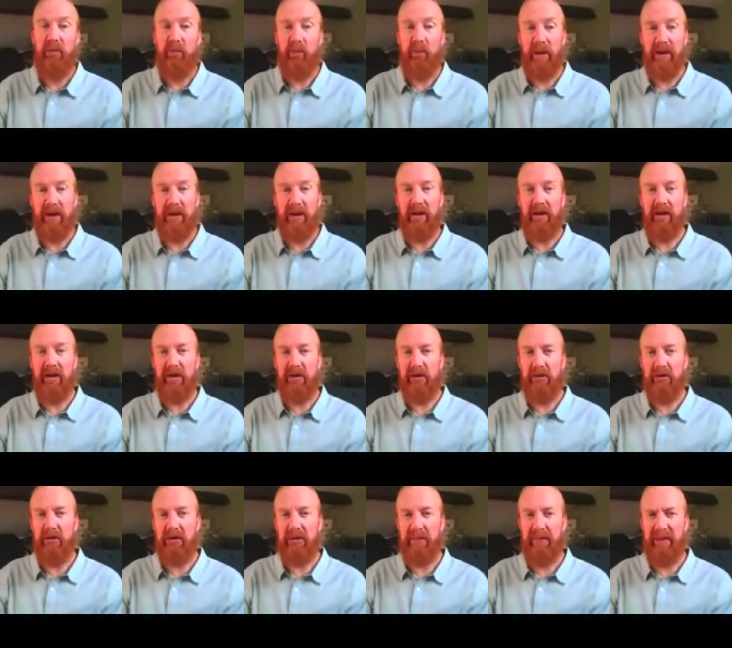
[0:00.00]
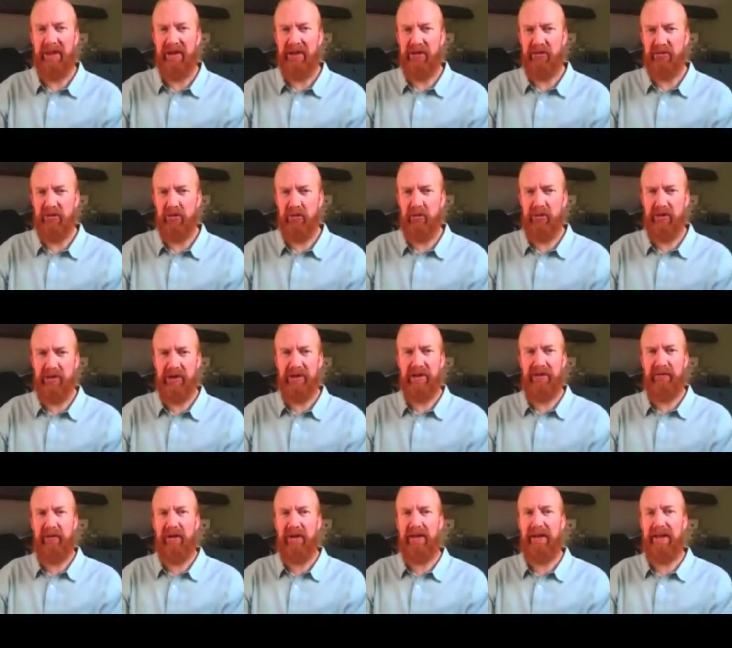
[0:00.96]
We are going to talk about the
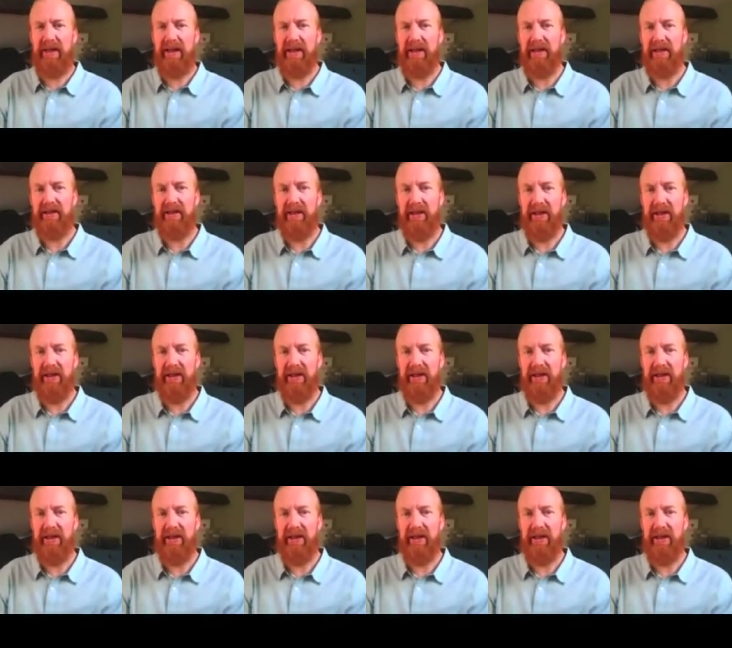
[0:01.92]
sources of ideas,